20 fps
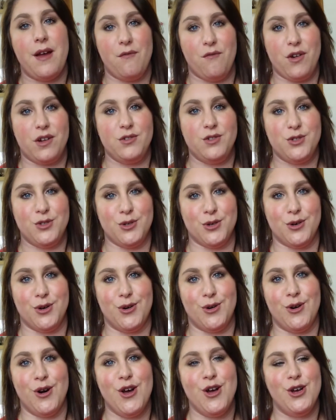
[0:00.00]
that front
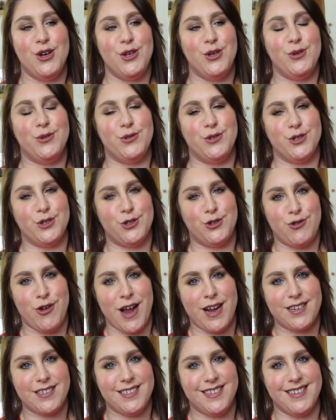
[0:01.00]
door. You're
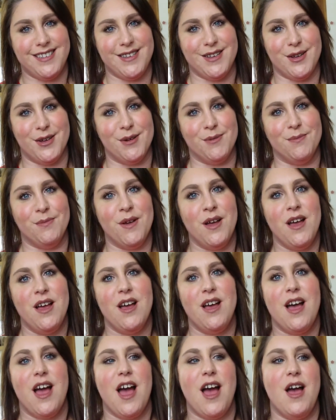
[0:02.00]
distracting them
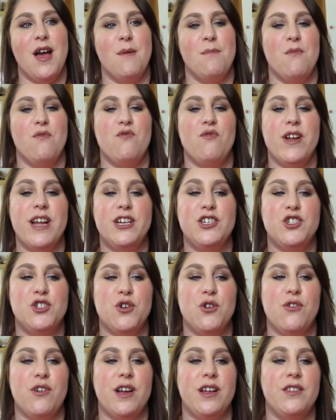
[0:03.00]
um,
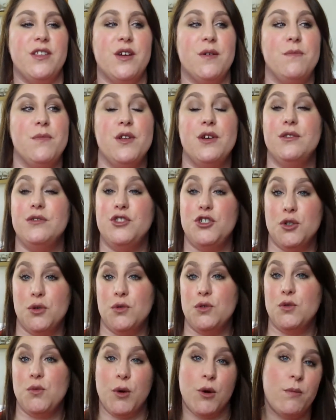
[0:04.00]
reassuring them that
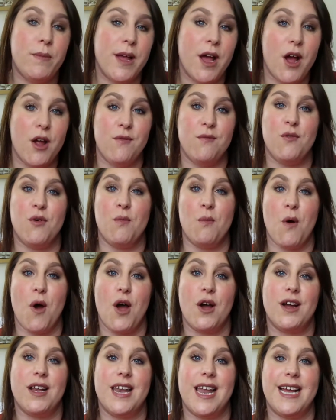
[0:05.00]
George will be home from
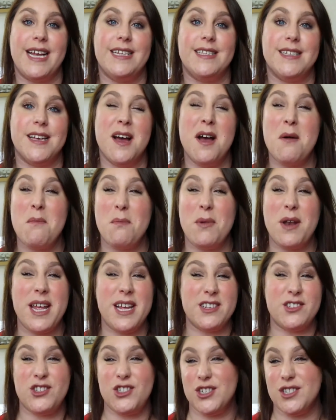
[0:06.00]
work later, but
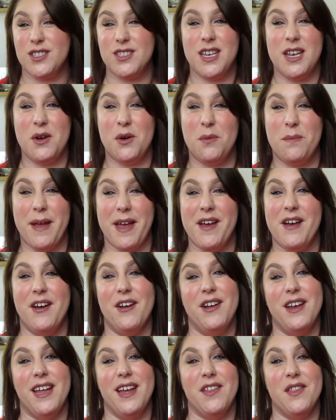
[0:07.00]
it's just a little bit
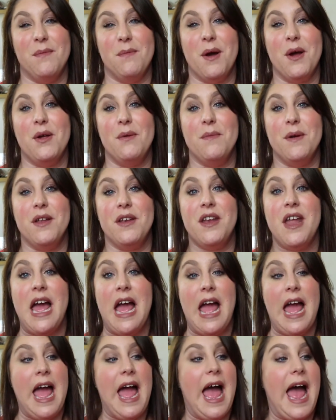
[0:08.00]
early at the moment,
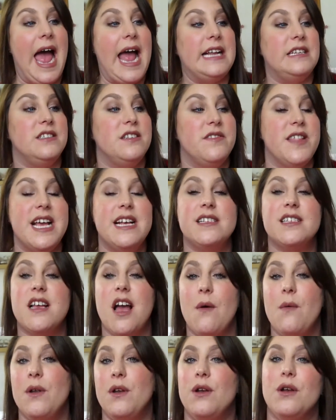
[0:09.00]
and let's
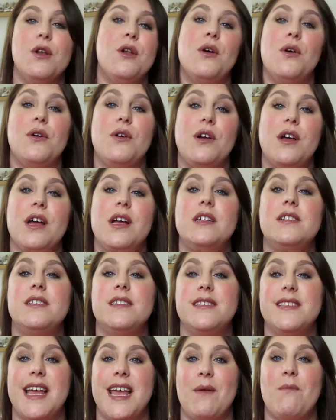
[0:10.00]
go and look and
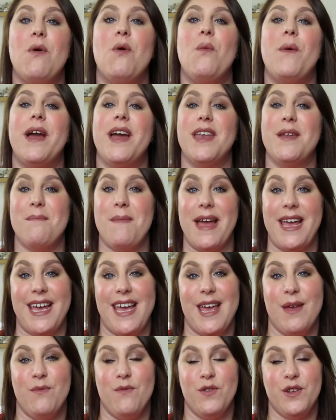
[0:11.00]
see what we're going to
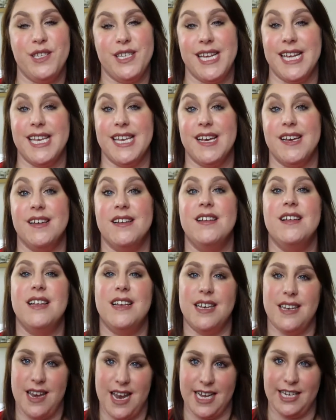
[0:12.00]
make him for dinner
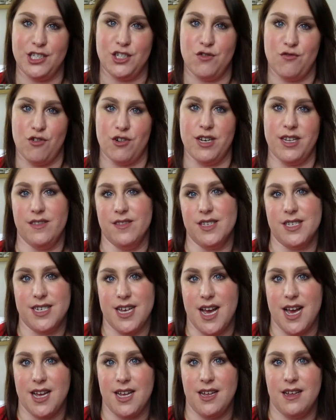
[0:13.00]
later on in the day.